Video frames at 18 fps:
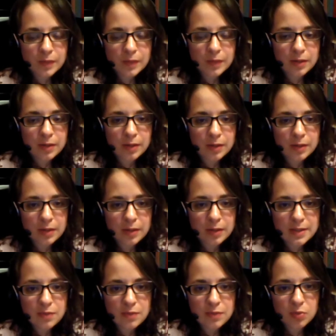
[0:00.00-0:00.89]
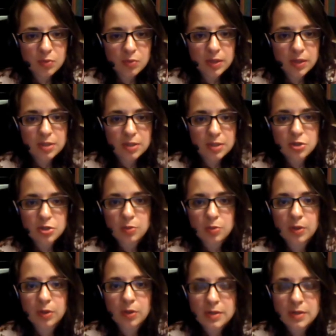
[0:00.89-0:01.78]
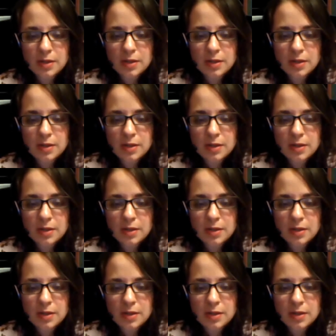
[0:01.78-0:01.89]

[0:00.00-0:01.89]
the seventh book, in two parts,